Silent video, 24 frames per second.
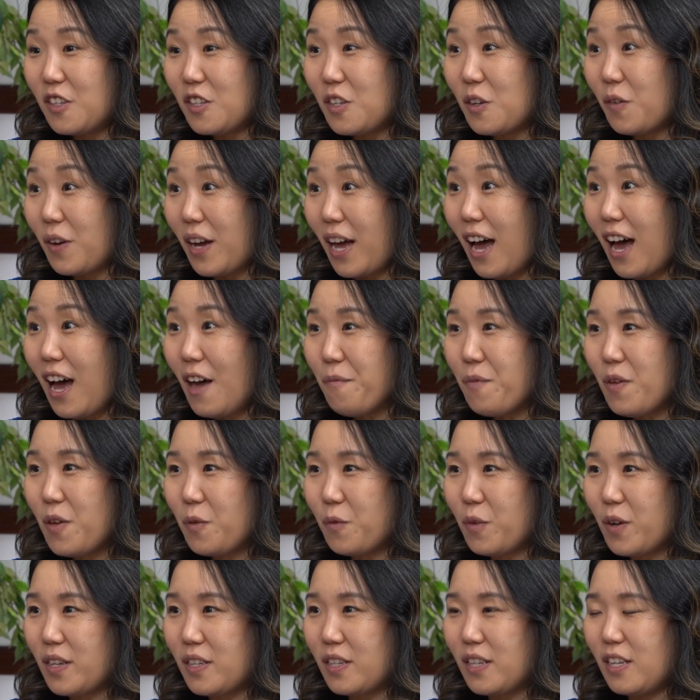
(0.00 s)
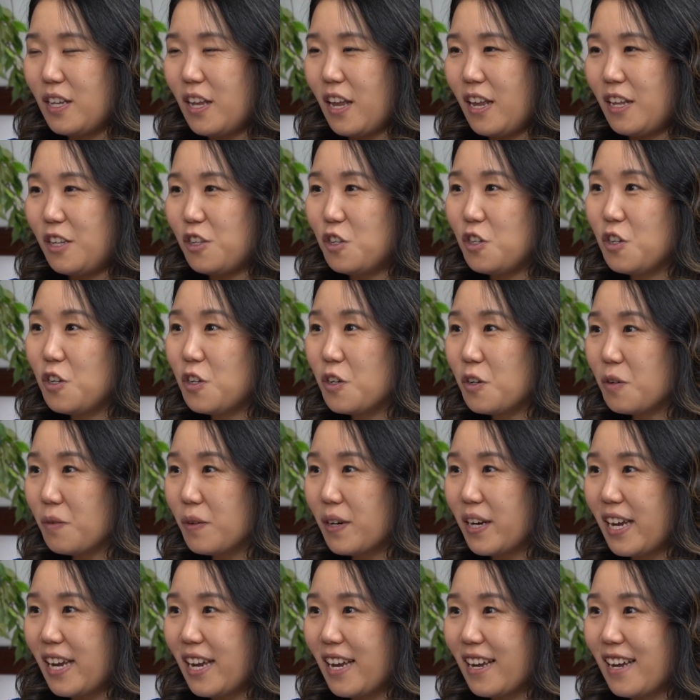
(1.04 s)
And so what happened was, in
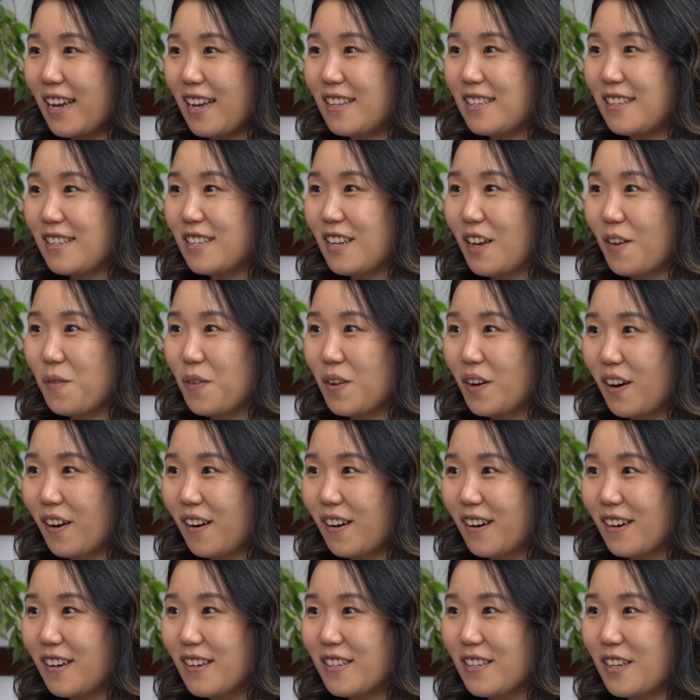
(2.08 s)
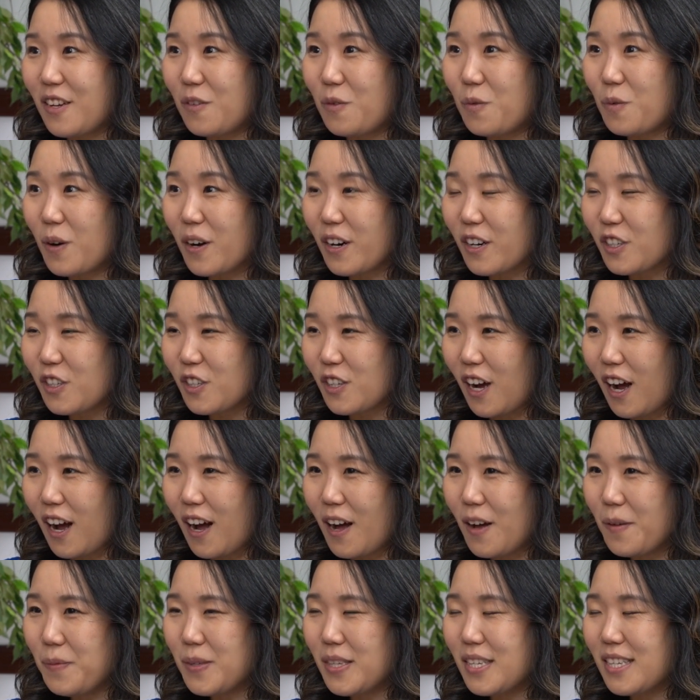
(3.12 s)
tutoring and seminars and
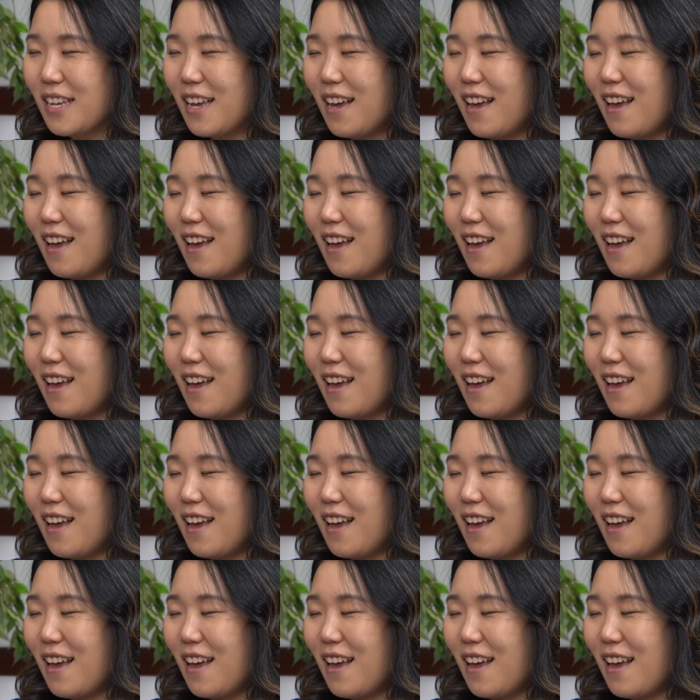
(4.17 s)
workshops,